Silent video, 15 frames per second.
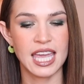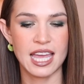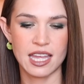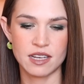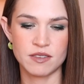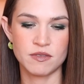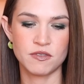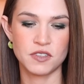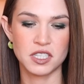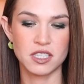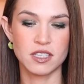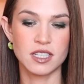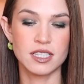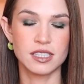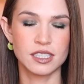can
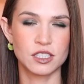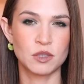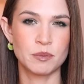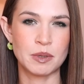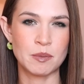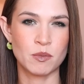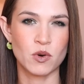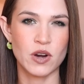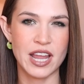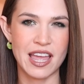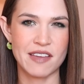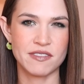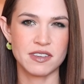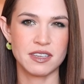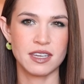feel a little bit more
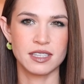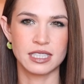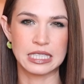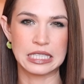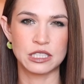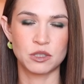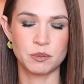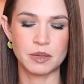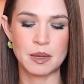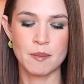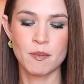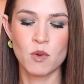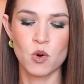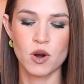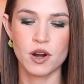heavy and a little bit
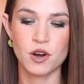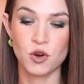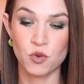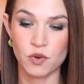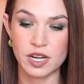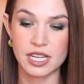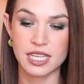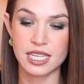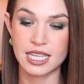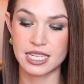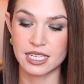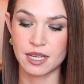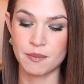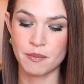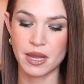more gritty in
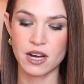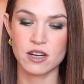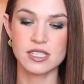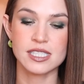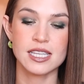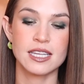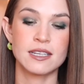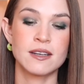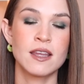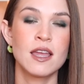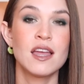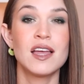comparison,